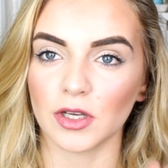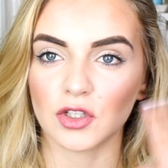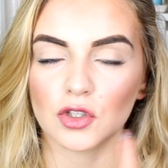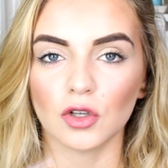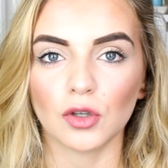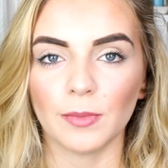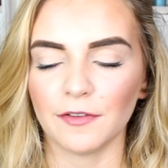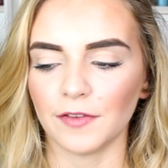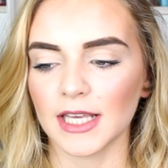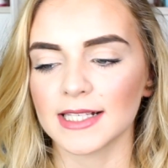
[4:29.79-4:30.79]
I just dot it on my
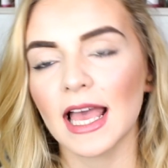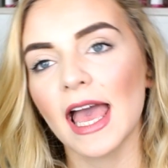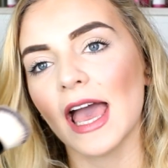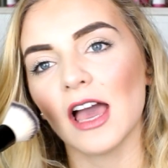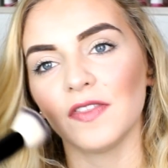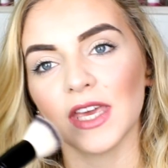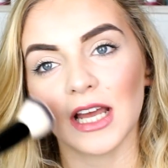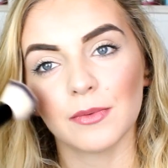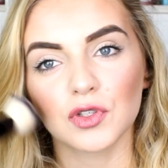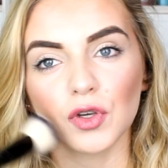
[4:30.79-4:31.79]
face, and then
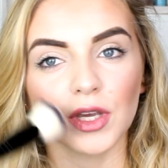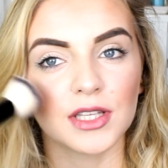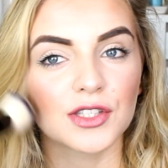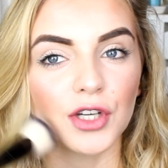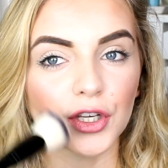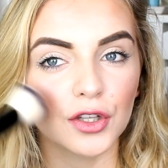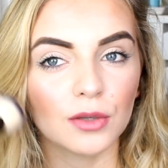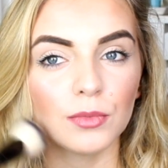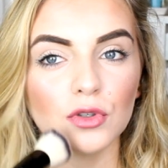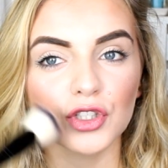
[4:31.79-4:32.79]
I was doing it in circular
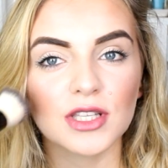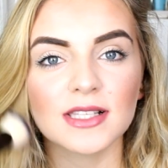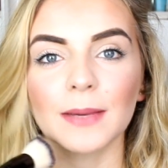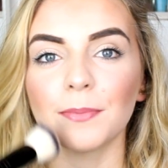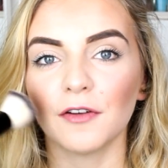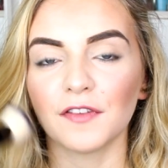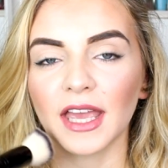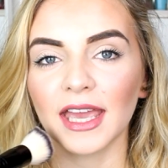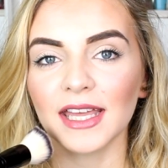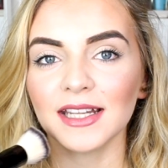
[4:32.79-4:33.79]
motions, like buffing
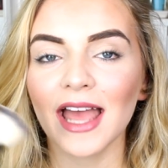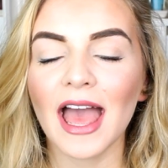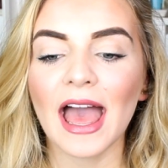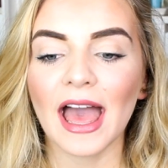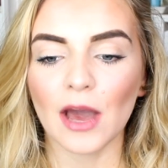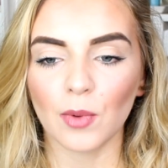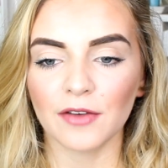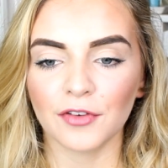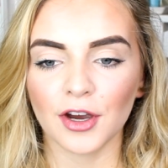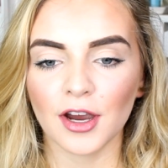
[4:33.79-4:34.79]
it in.
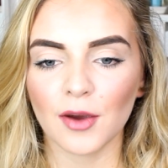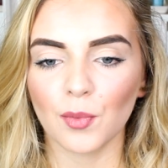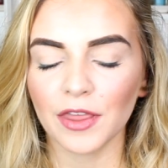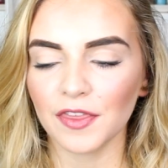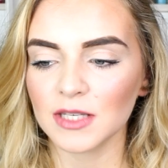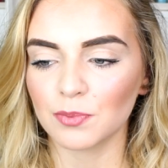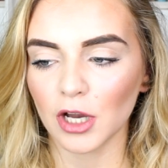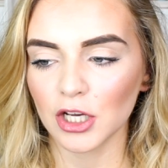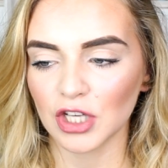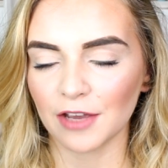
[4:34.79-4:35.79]
However, with this
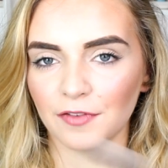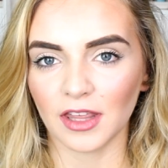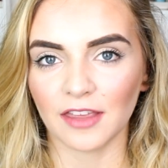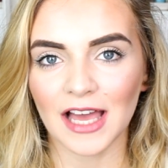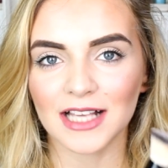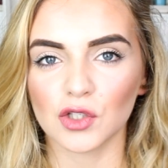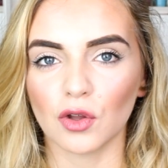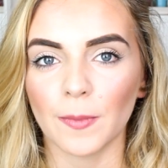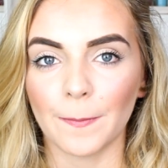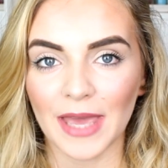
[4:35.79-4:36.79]
brush, I feel like that's
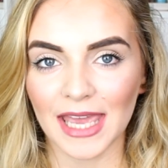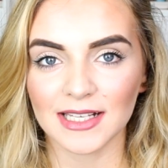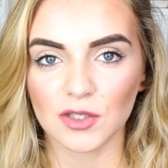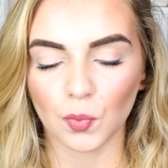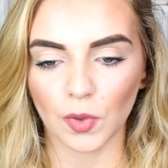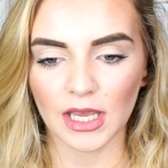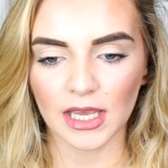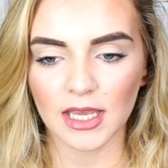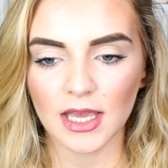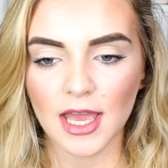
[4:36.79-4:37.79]
not the best
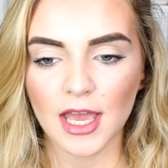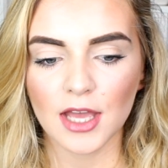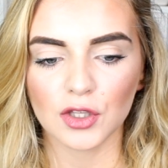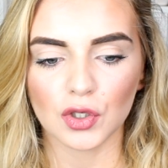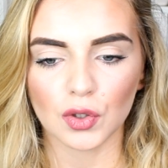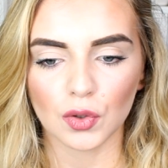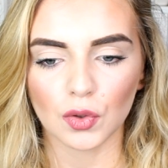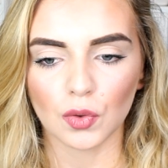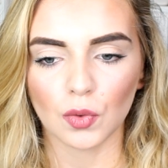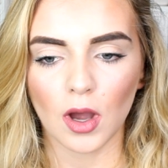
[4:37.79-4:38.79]
way
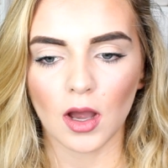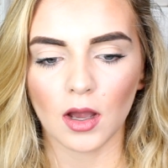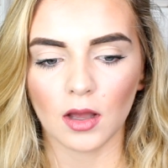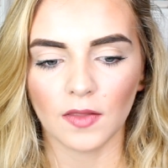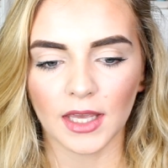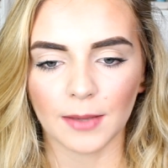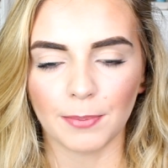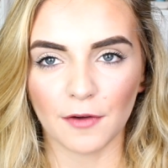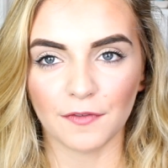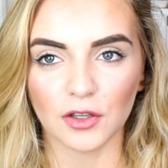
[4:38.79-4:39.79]
to like
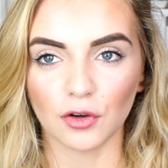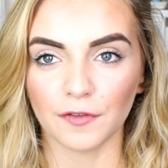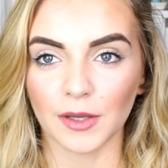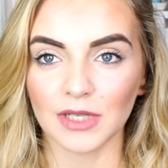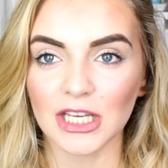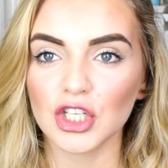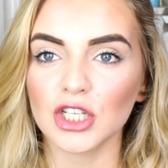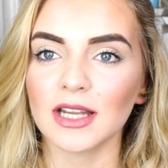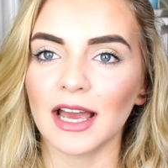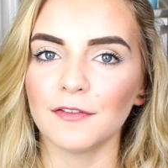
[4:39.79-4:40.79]
buff in your
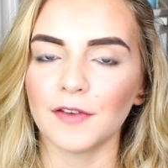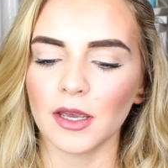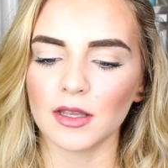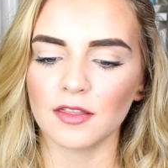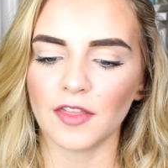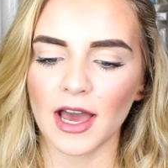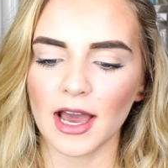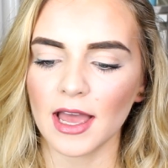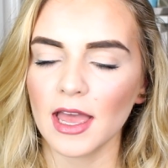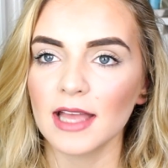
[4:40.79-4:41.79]
foundation. I find
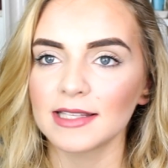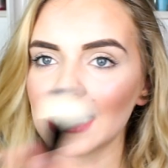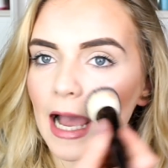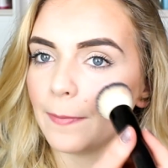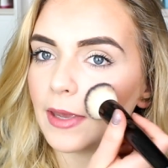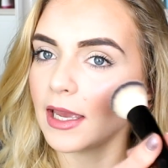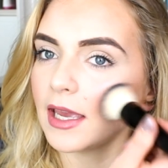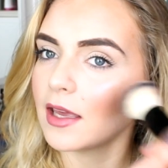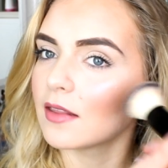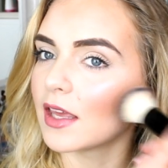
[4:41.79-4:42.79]
that tapping
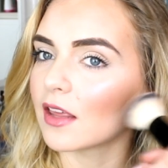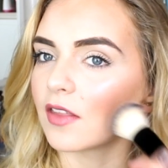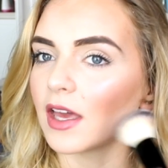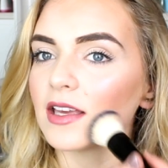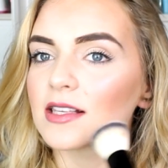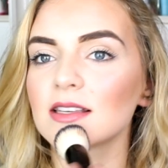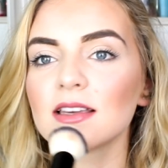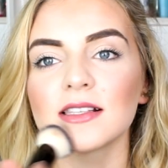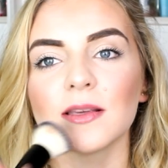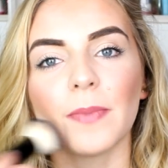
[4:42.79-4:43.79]
it like this
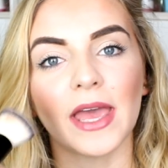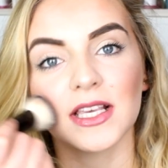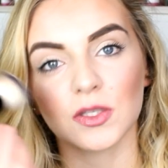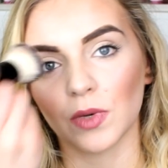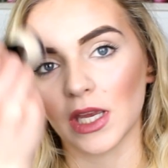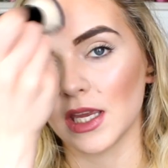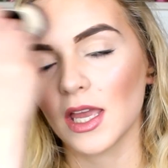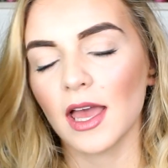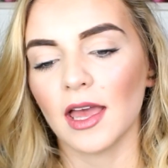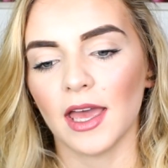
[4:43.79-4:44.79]
is the best way,
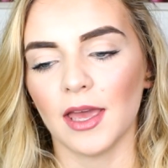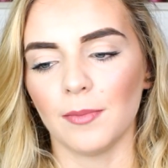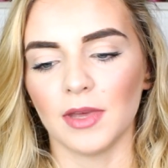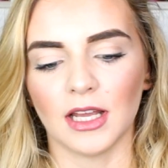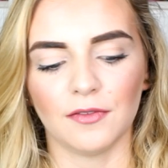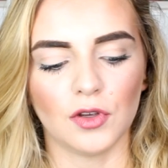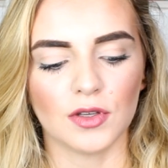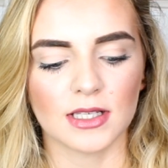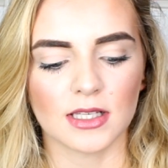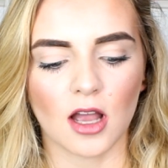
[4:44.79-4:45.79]
and I've
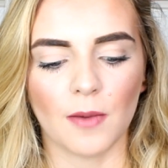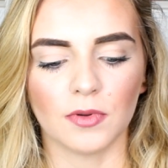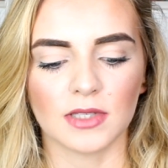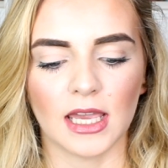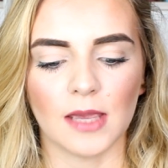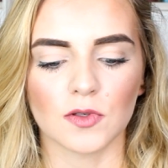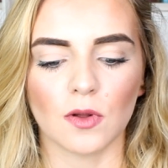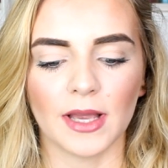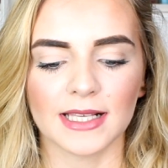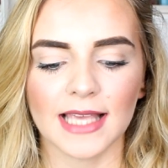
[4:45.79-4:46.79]
used this a couple times
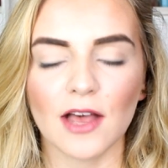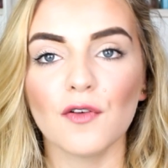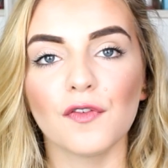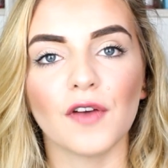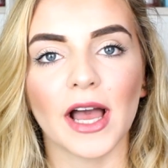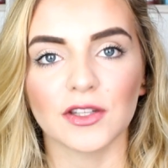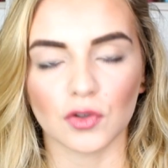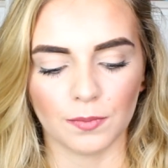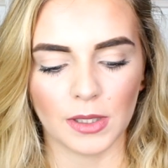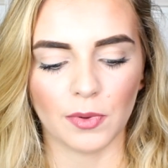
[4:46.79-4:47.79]
on myself and
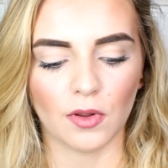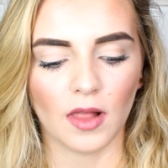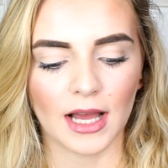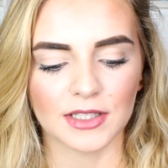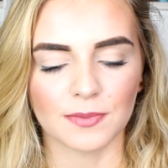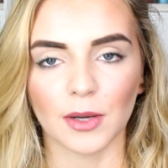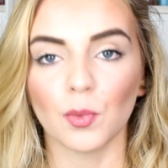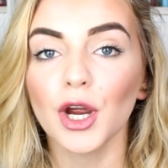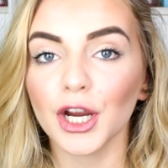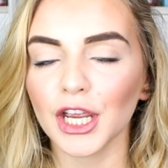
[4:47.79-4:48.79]
on people at my
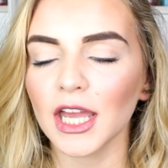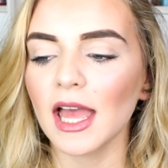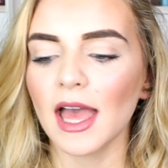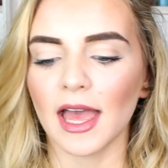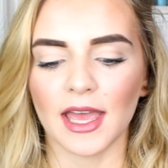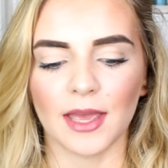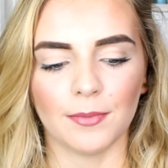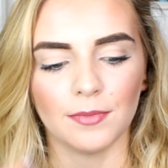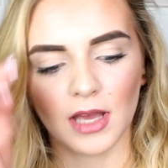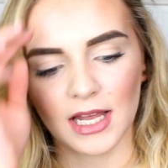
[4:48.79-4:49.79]
work,
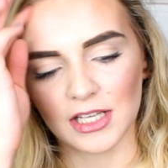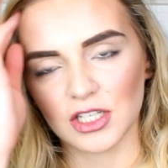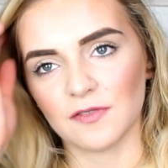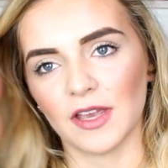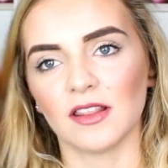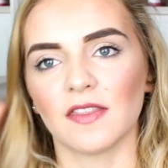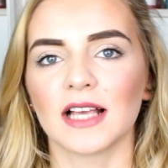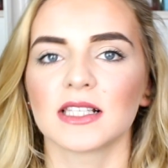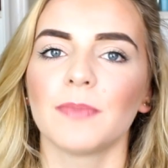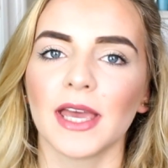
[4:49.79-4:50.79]
and I just find that
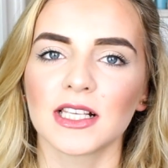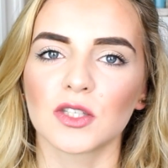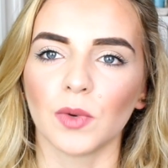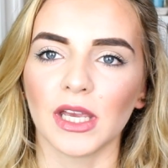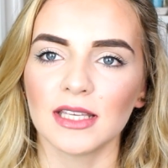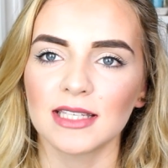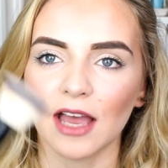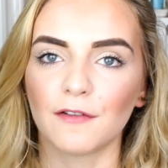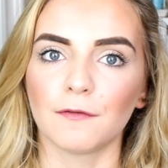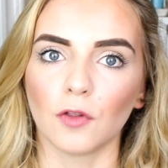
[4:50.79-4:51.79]
that's the best way to get
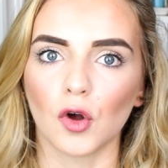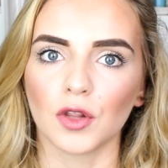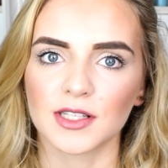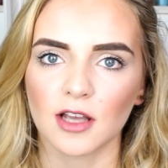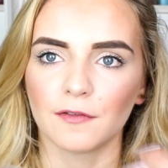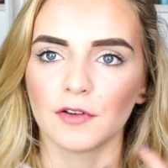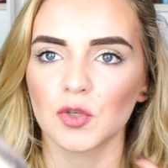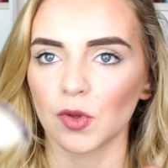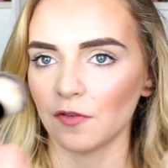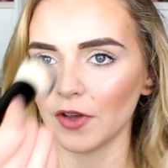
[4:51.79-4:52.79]
a flawless coverage
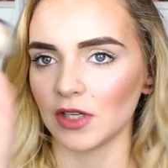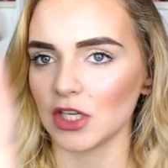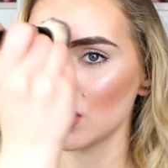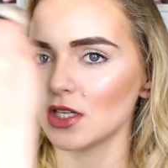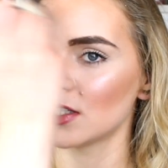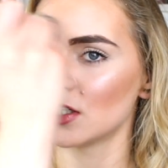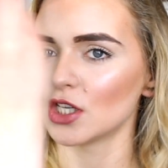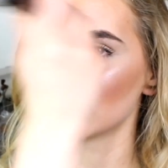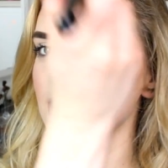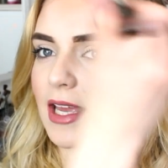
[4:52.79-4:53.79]
with the foundation, is to
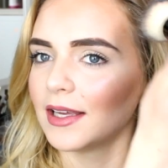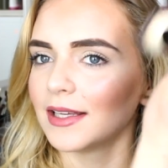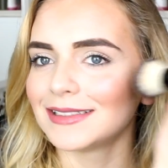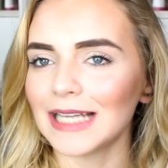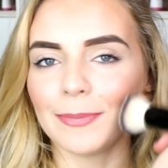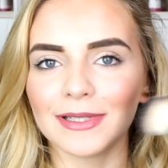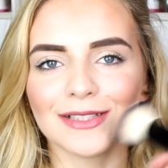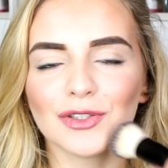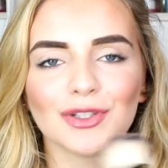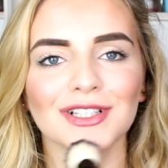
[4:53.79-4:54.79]
just tap it
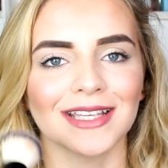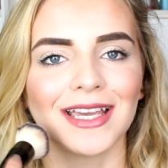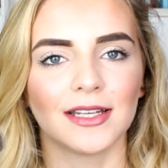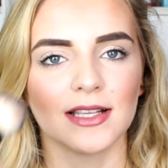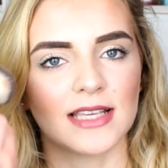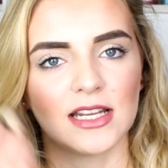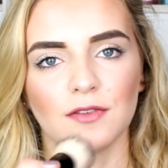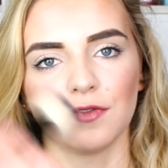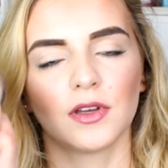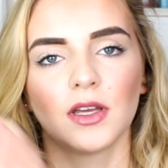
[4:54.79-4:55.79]
into your skin instead
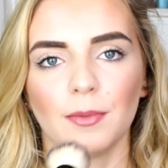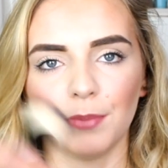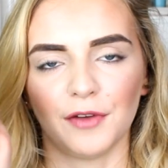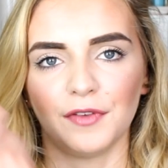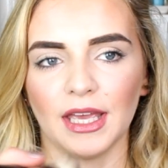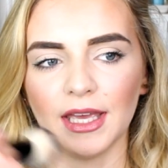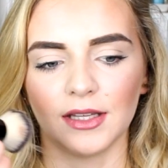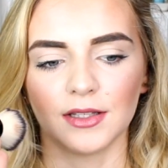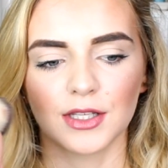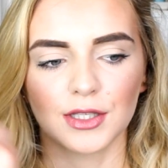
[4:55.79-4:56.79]
of buffing it
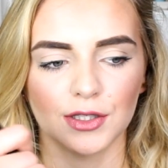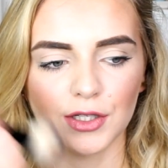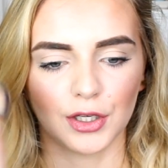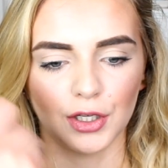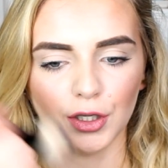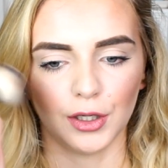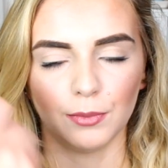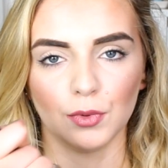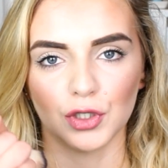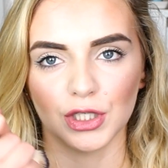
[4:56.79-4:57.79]
in circular
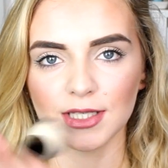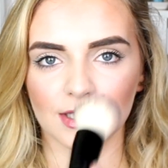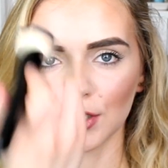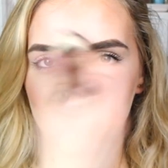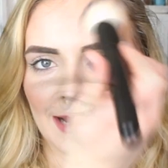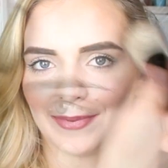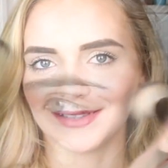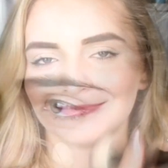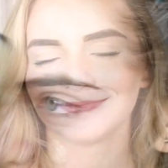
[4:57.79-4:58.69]
motions. Just tap it.